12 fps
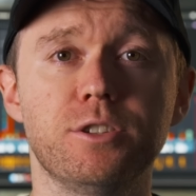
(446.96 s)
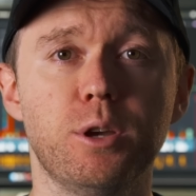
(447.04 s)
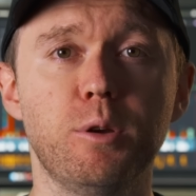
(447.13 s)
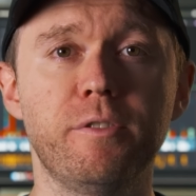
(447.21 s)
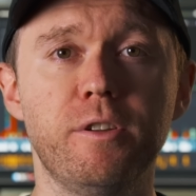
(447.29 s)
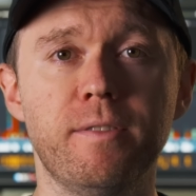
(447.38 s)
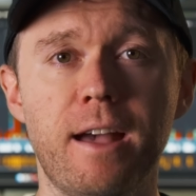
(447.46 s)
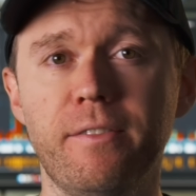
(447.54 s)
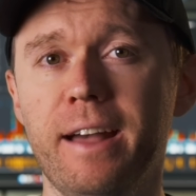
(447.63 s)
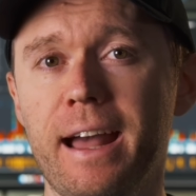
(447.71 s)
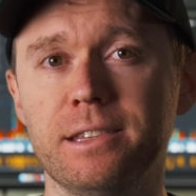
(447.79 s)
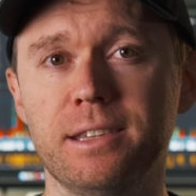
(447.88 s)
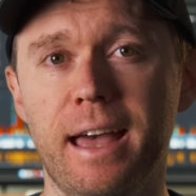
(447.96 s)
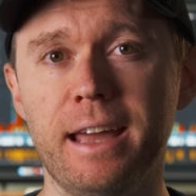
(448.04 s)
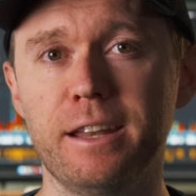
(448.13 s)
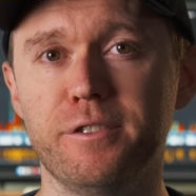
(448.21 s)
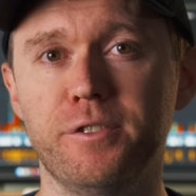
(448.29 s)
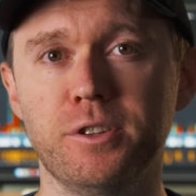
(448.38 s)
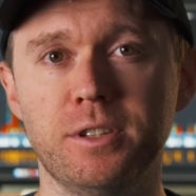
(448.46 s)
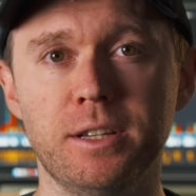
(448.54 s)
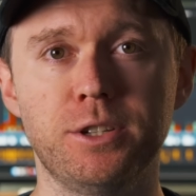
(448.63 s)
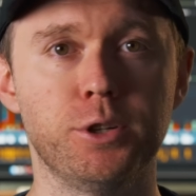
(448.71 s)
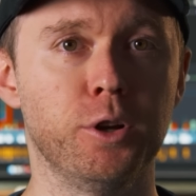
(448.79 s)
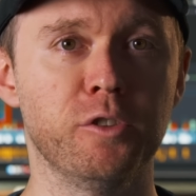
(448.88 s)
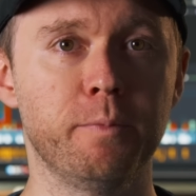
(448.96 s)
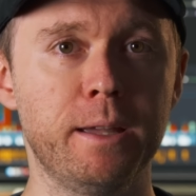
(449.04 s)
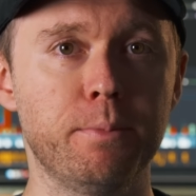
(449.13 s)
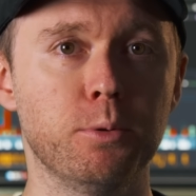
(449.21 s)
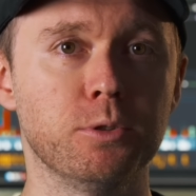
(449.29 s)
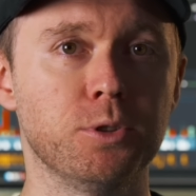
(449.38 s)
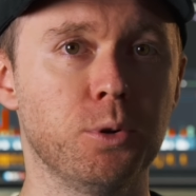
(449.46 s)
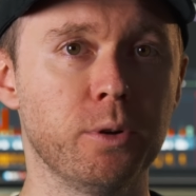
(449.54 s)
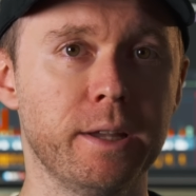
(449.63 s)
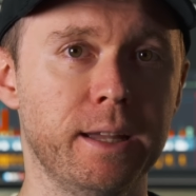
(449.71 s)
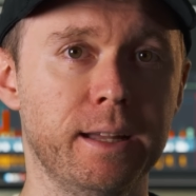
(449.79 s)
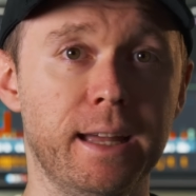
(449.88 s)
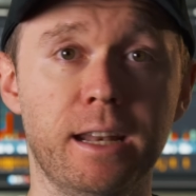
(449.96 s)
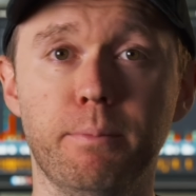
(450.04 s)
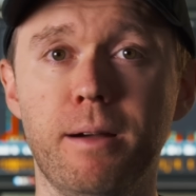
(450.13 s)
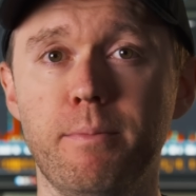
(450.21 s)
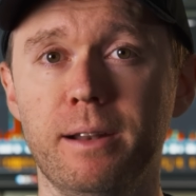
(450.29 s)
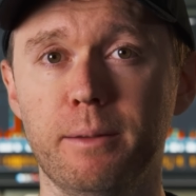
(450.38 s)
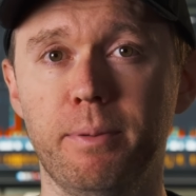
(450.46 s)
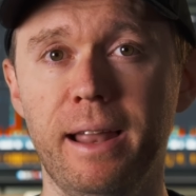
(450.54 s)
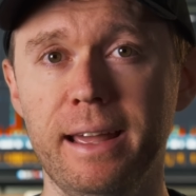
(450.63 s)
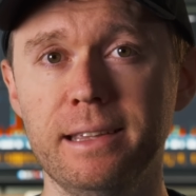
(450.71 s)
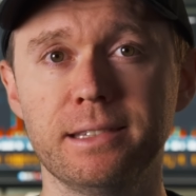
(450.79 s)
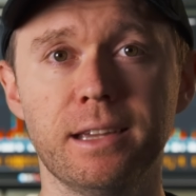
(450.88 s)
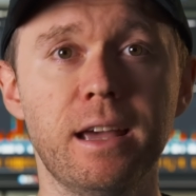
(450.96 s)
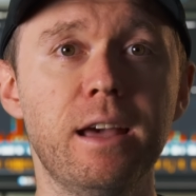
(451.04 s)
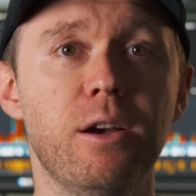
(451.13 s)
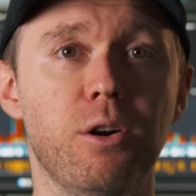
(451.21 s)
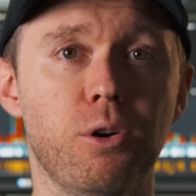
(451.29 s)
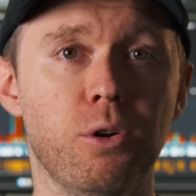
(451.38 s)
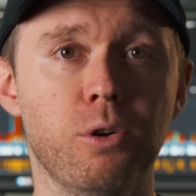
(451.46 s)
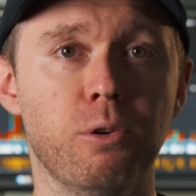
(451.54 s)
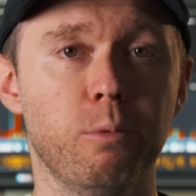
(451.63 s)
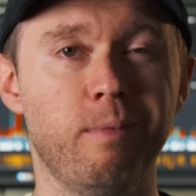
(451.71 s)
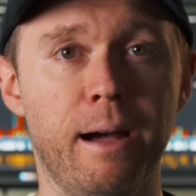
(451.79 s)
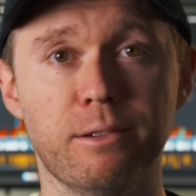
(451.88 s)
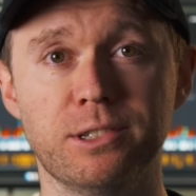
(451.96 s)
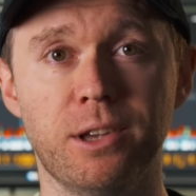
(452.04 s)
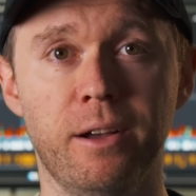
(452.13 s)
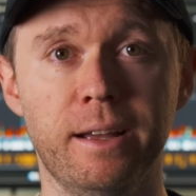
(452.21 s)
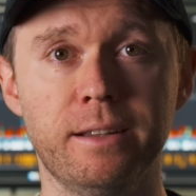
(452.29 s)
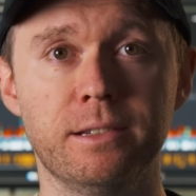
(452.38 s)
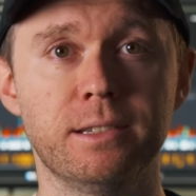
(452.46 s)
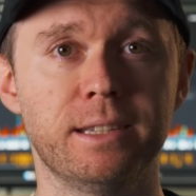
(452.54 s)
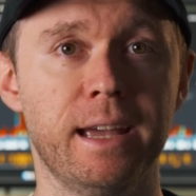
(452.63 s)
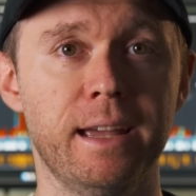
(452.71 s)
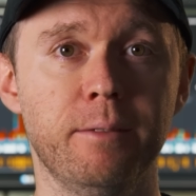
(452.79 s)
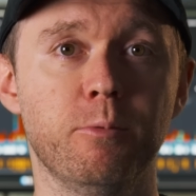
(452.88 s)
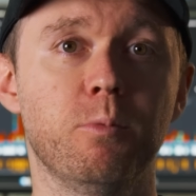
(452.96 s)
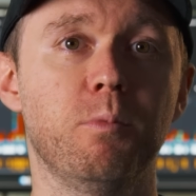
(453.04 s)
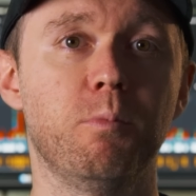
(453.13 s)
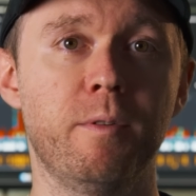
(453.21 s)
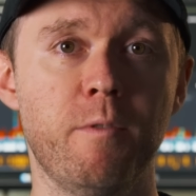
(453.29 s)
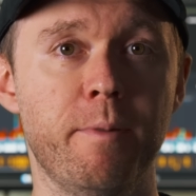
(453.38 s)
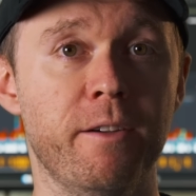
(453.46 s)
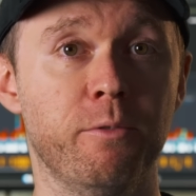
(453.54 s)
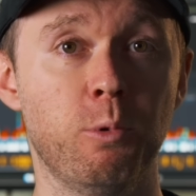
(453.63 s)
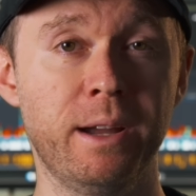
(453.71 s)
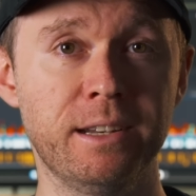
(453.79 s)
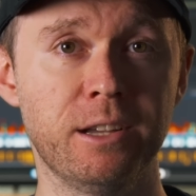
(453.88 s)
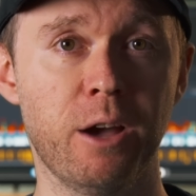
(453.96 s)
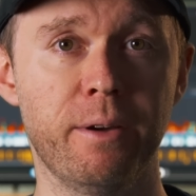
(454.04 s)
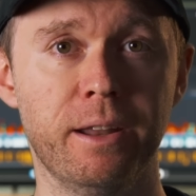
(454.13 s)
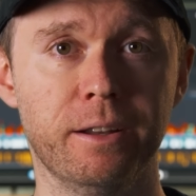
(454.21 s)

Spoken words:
So if you've ever had to edit footage of people talking in a public place, or outside, say, with a bit of wind going